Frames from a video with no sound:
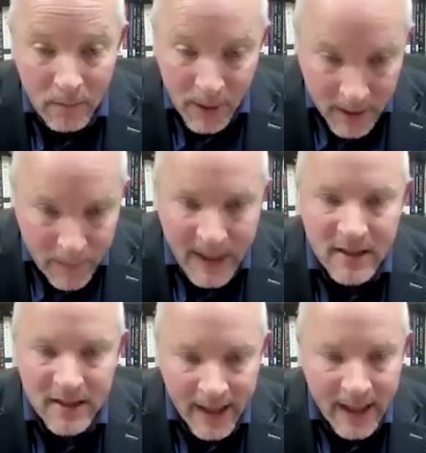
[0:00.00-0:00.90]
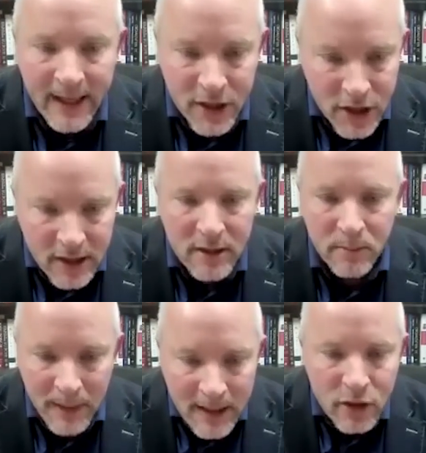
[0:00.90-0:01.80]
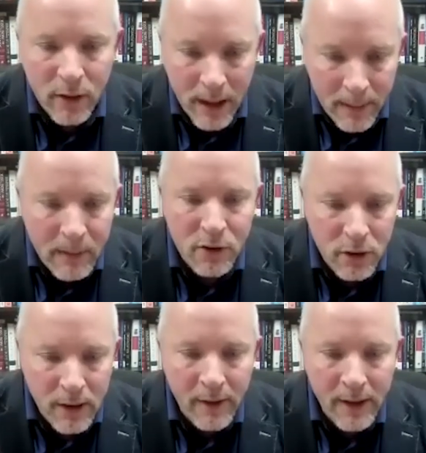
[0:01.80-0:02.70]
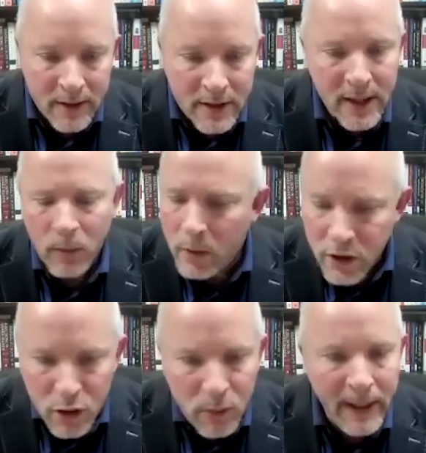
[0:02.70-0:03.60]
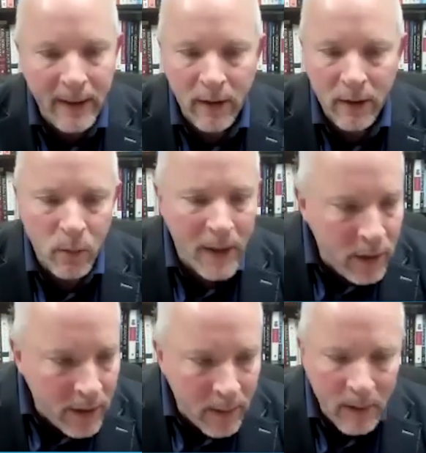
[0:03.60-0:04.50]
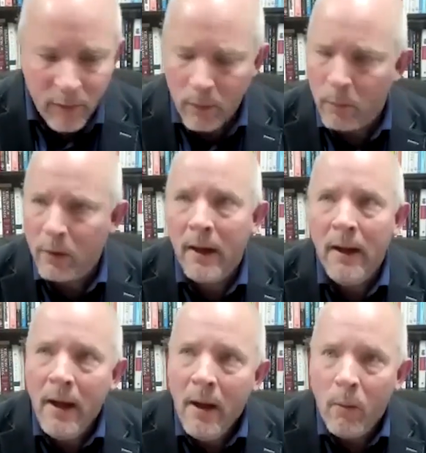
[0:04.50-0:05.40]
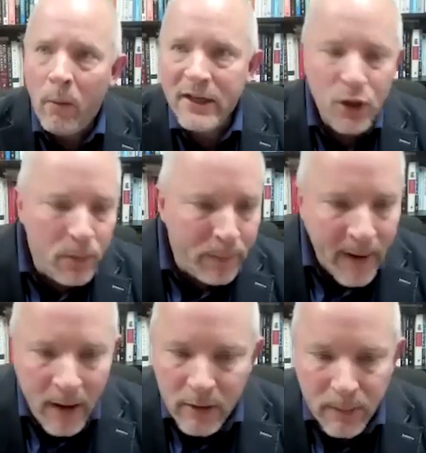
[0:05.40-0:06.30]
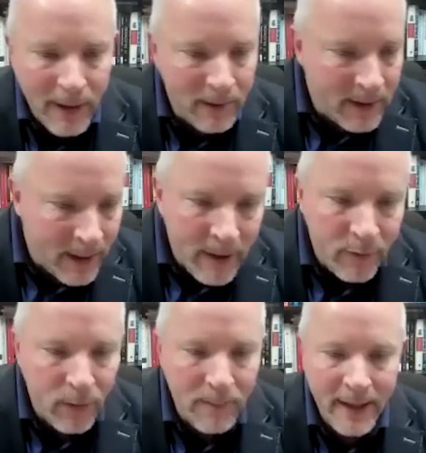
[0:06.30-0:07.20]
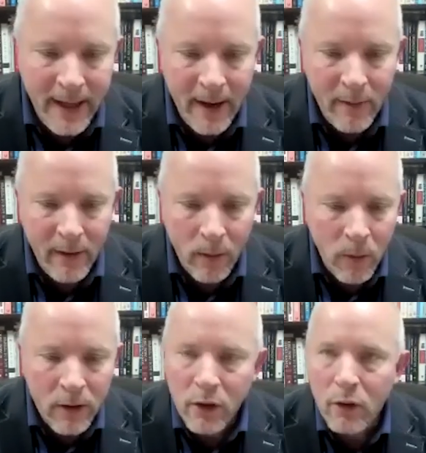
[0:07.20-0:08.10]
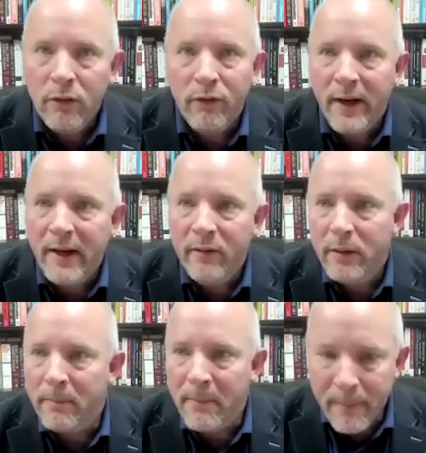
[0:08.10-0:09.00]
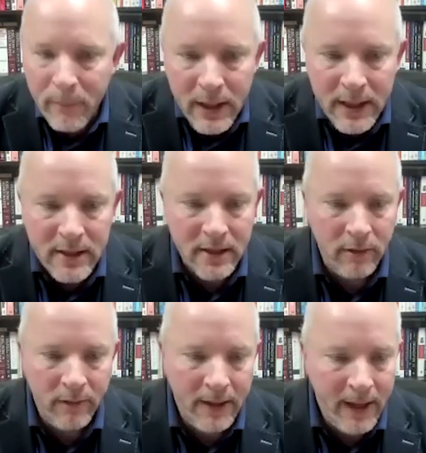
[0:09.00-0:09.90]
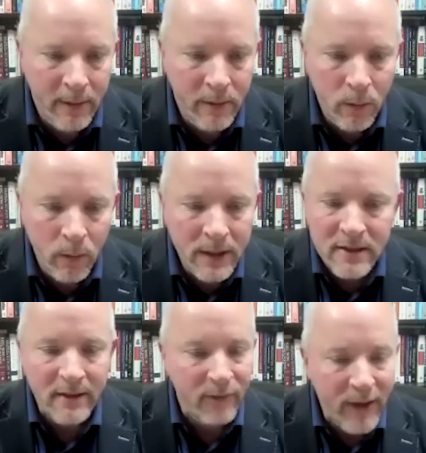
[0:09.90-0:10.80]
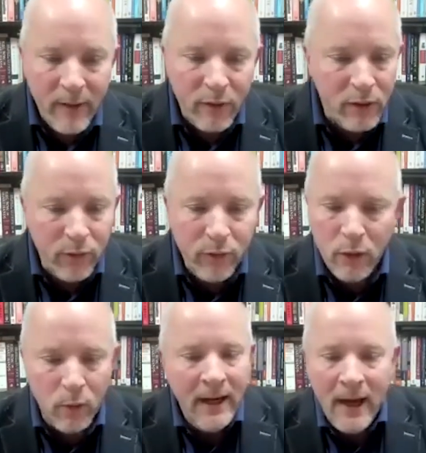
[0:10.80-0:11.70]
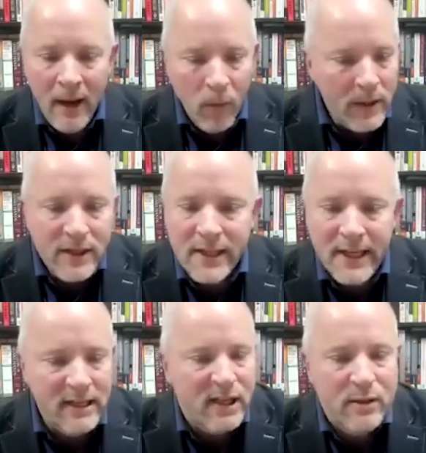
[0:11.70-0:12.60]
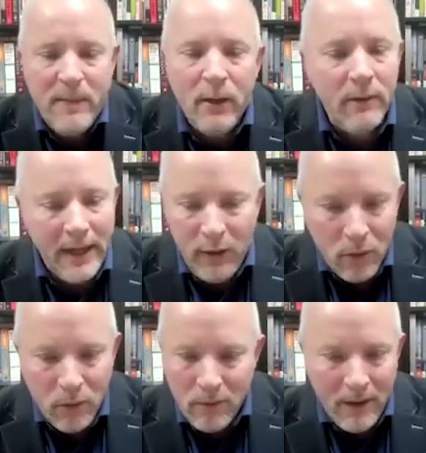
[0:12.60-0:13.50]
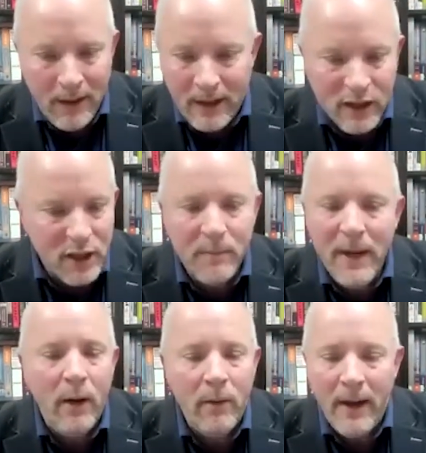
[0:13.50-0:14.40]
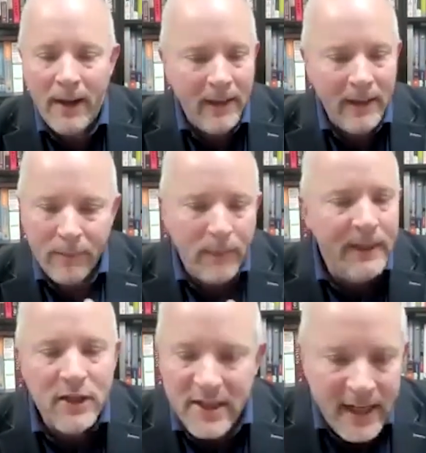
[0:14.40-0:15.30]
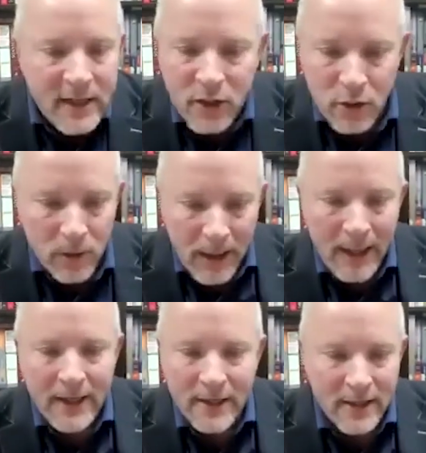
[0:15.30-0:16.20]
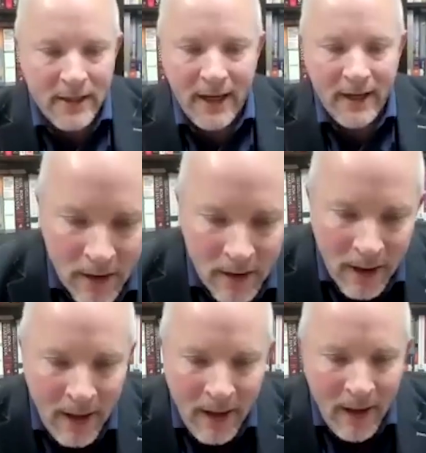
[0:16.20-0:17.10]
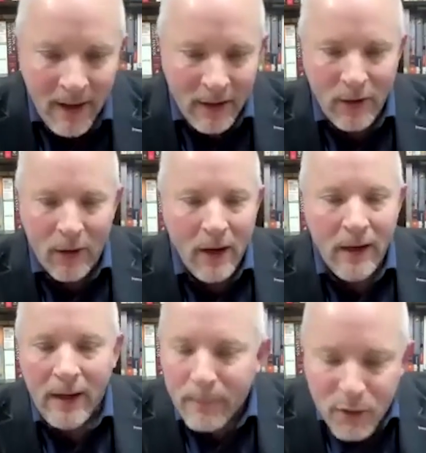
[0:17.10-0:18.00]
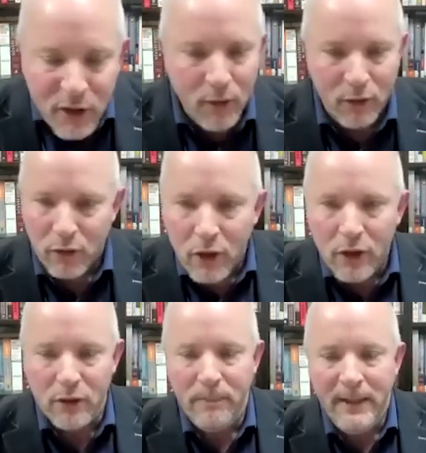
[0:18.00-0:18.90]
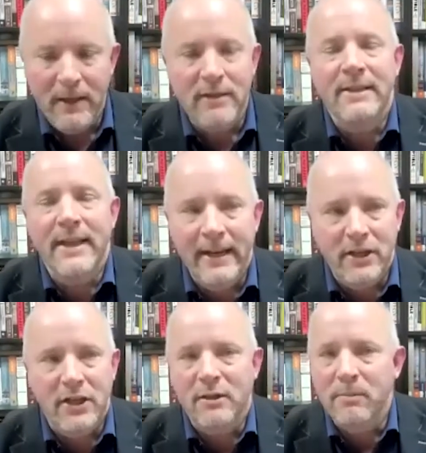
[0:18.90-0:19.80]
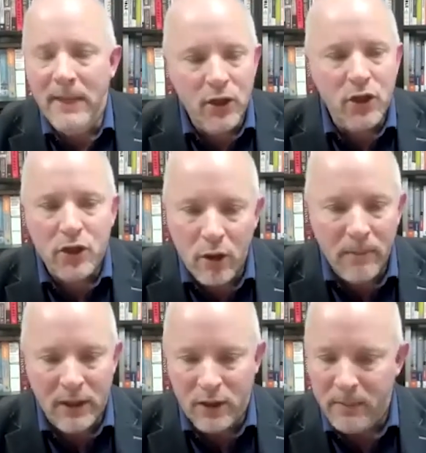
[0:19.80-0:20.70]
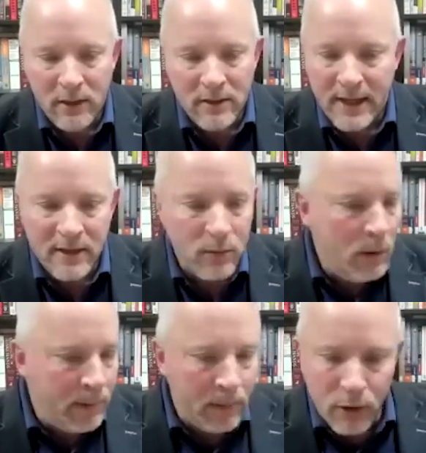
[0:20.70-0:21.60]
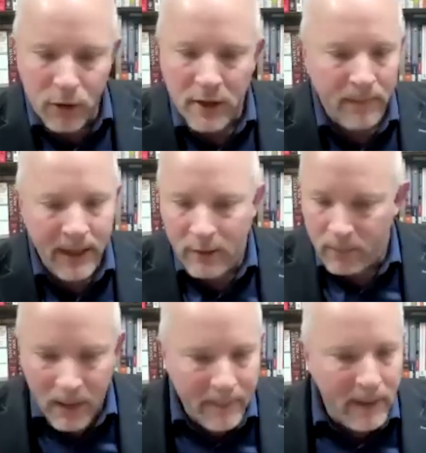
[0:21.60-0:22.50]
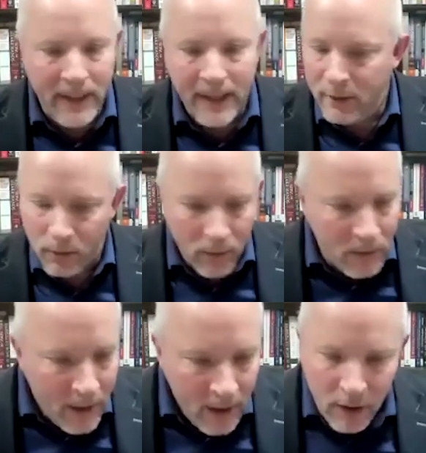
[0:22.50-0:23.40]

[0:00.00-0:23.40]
but the best thing is just me to come up to you, Eric, and say, what's your background? Where are you coming from? What makes you proud about coming from that area? What are your favorite memories of that area? What is their favorite food? What is that smell that you smell and then it brings tears to your eyes and, a lump to your throat, because that just means so much, because that's what babushka made or mama made, or,